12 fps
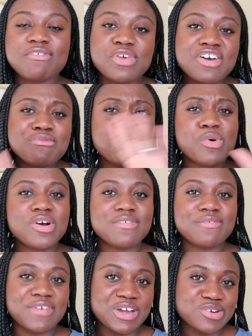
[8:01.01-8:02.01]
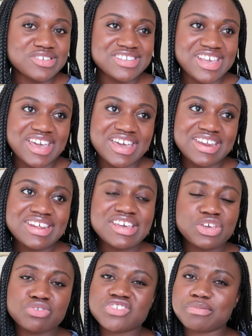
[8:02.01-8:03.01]
If you have more fair skin,
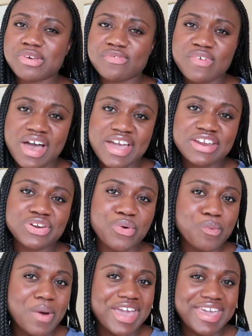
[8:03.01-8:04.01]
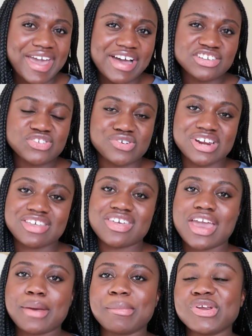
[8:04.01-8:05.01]
you should be fine, no white casts or anything.